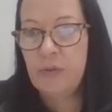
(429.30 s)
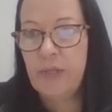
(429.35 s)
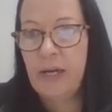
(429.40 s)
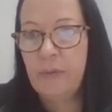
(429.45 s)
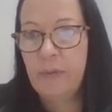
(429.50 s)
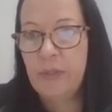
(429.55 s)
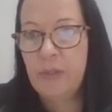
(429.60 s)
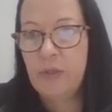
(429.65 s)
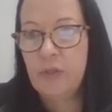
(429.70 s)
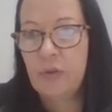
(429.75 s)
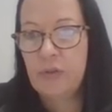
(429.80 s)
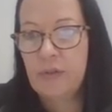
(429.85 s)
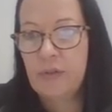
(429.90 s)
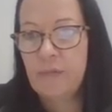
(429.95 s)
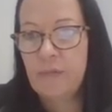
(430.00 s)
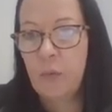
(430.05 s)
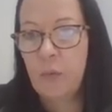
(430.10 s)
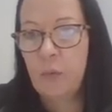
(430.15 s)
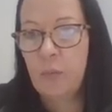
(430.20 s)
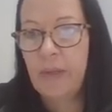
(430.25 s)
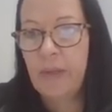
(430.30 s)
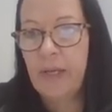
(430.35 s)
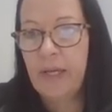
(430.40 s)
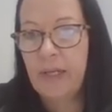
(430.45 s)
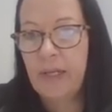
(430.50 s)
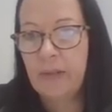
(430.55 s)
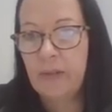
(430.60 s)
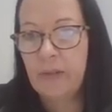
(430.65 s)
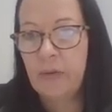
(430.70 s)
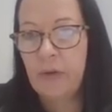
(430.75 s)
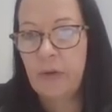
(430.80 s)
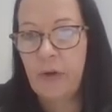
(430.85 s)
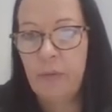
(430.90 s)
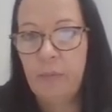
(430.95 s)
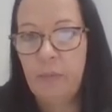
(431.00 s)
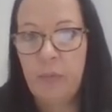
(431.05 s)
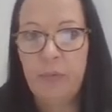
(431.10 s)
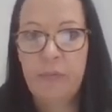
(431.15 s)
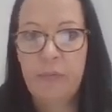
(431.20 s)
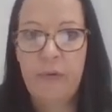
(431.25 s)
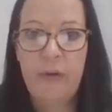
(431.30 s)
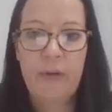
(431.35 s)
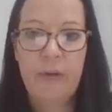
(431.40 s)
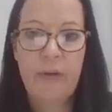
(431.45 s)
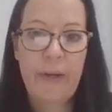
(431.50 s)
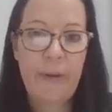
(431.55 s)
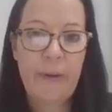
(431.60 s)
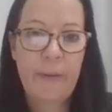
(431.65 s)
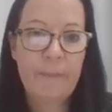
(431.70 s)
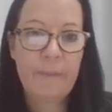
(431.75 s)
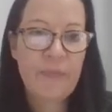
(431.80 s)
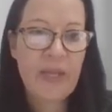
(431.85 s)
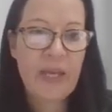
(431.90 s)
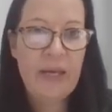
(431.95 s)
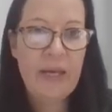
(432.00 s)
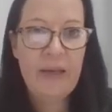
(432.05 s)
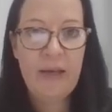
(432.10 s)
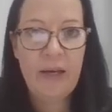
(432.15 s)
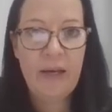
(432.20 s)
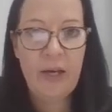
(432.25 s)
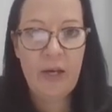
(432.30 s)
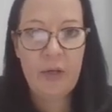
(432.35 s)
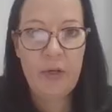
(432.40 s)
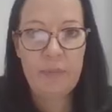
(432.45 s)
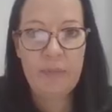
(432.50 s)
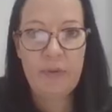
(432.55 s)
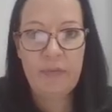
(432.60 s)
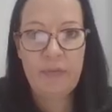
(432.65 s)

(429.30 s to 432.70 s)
our transform and grow portfolio. I hope you